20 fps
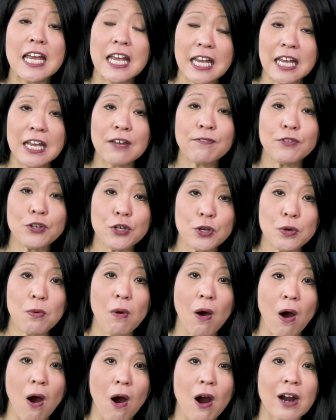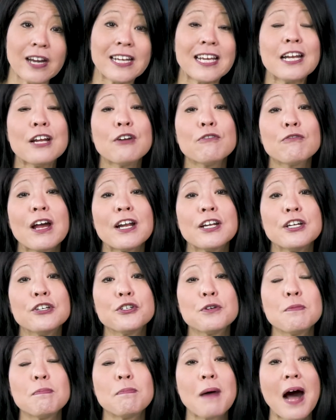If you are getting ready
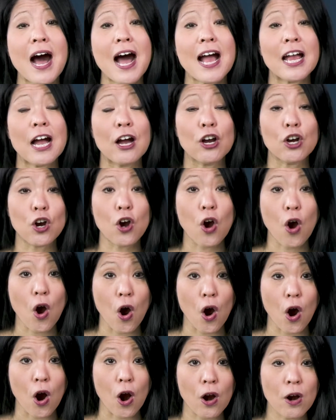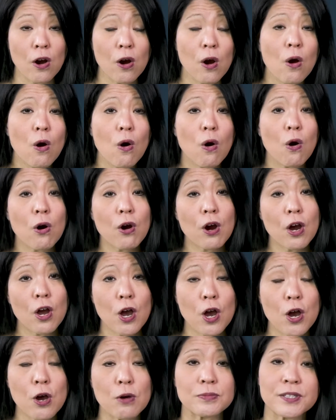to buy a car or a
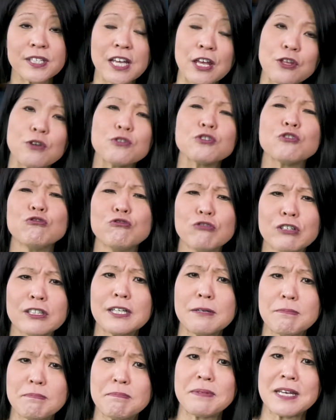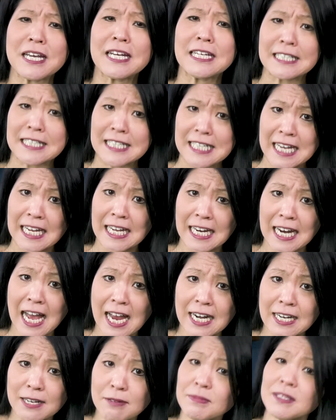home, say those really big ticket
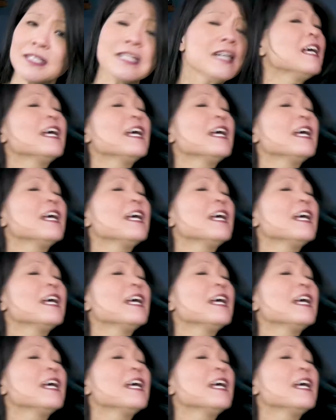items,